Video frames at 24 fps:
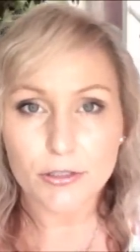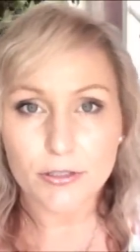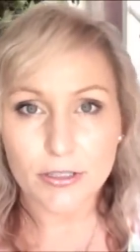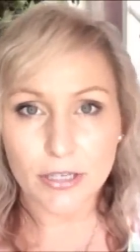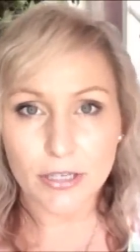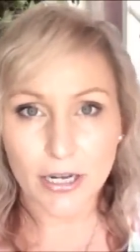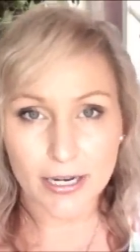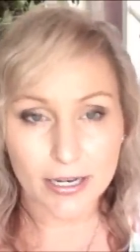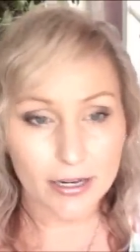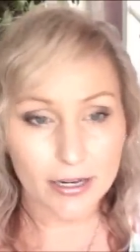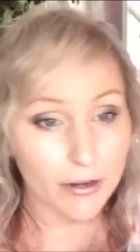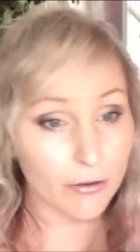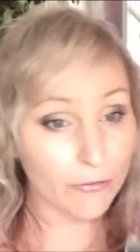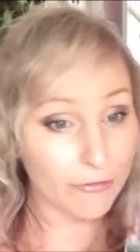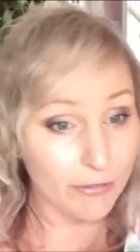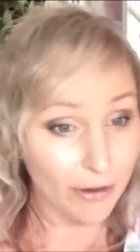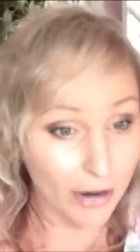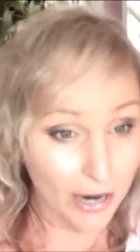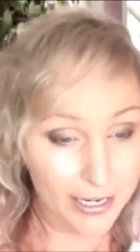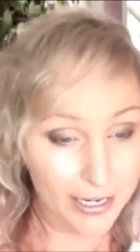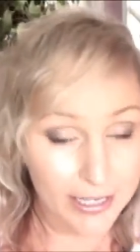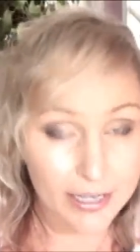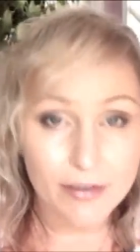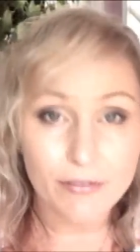Like, if
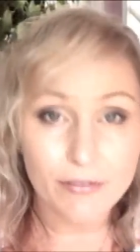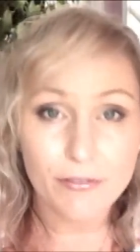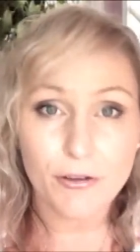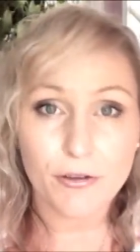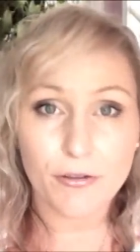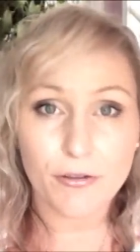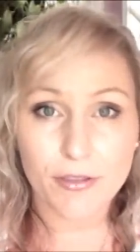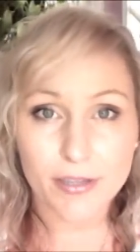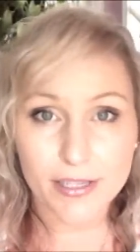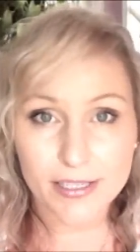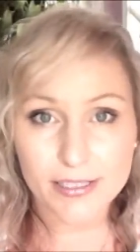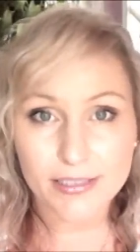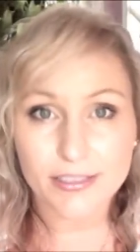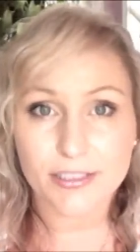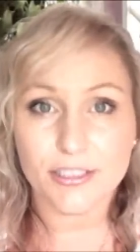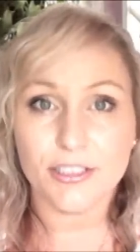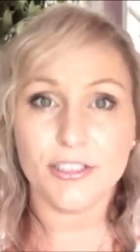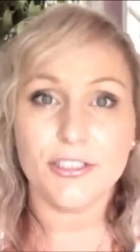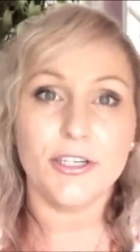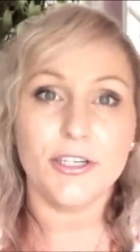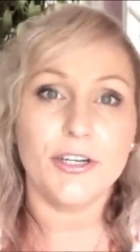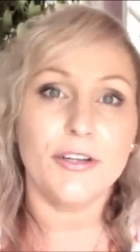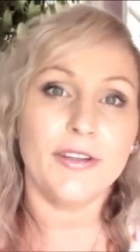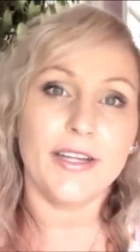I give you this,
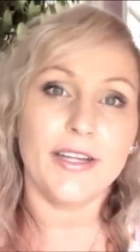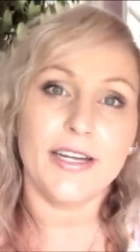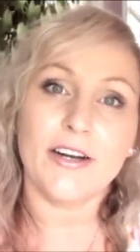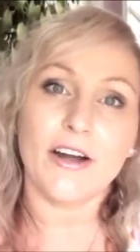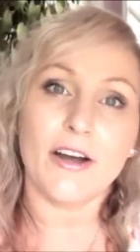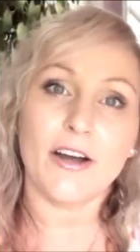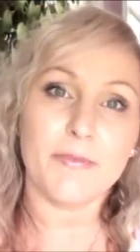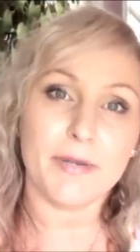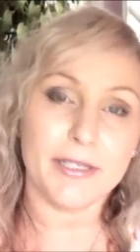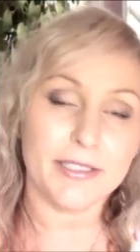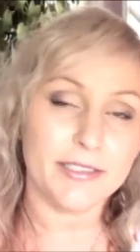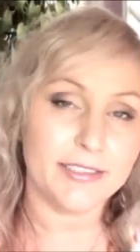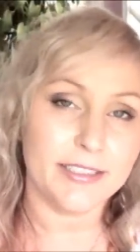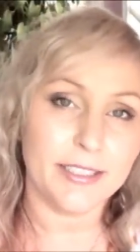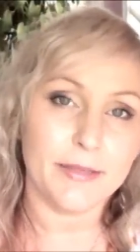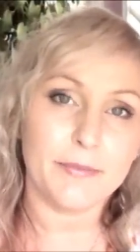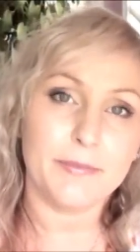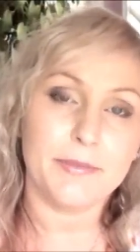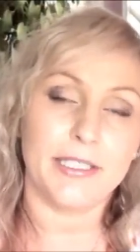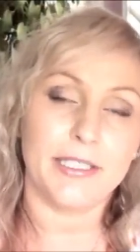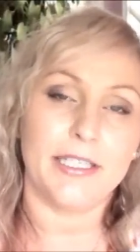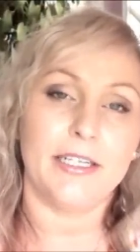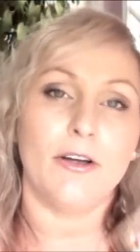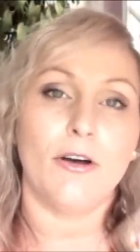you know, then I'm
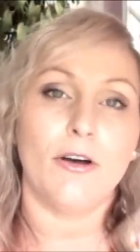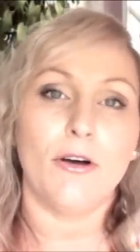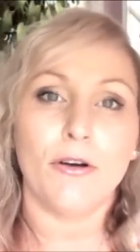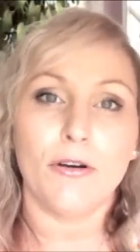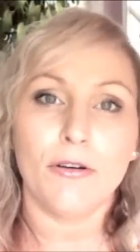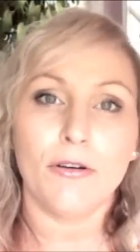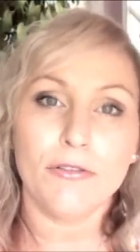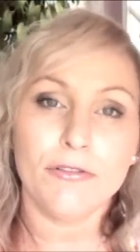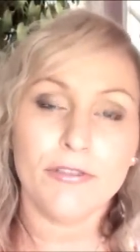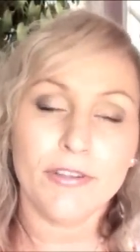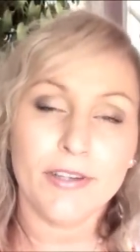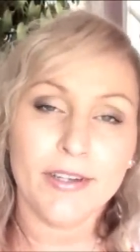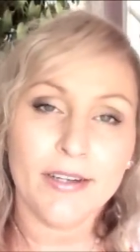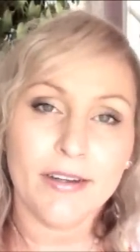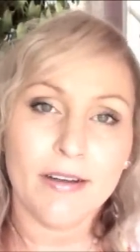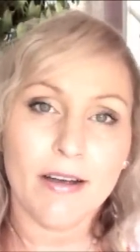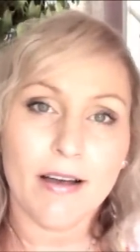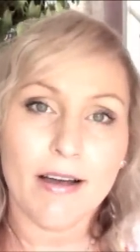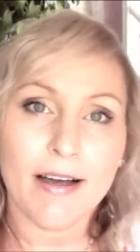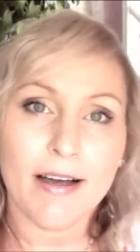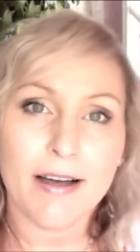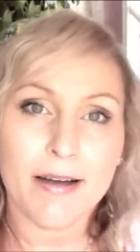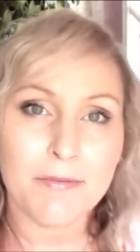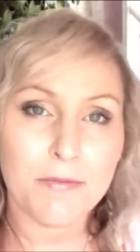accepting of
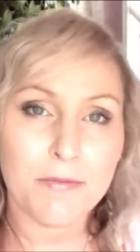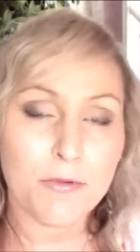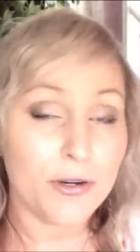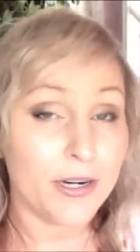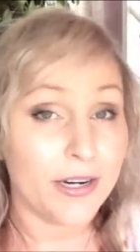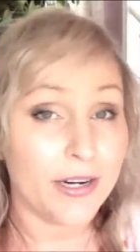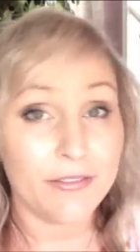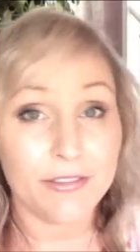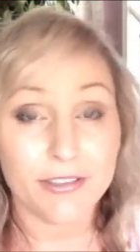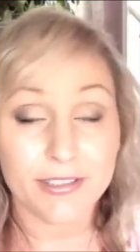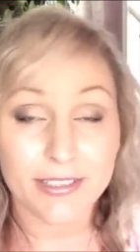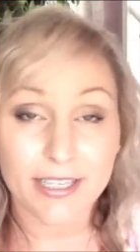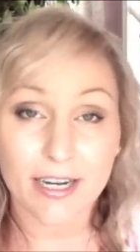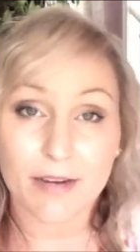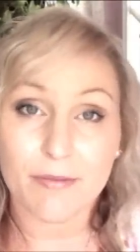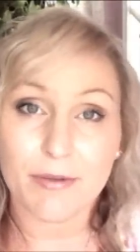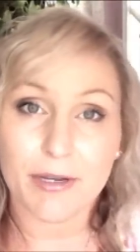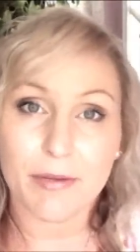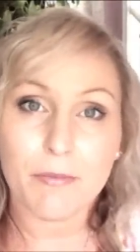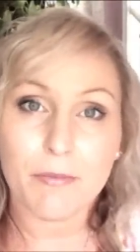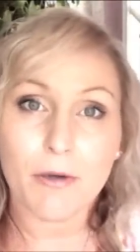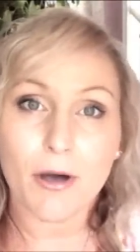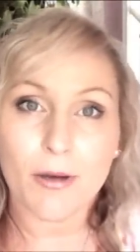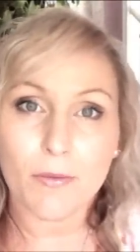um, whatever's
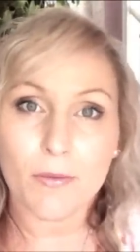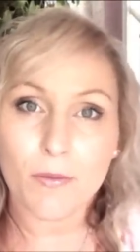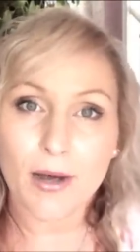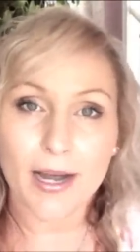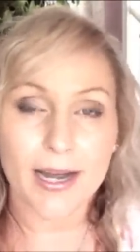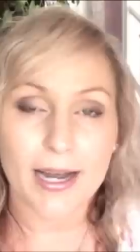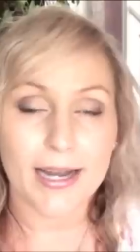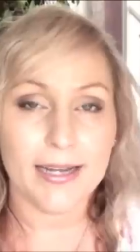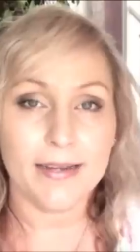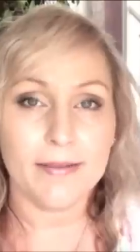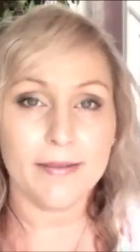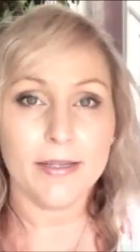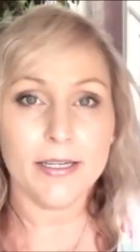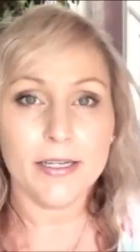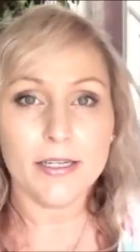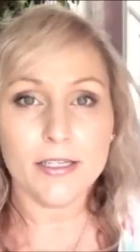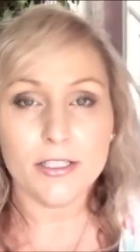coming my way.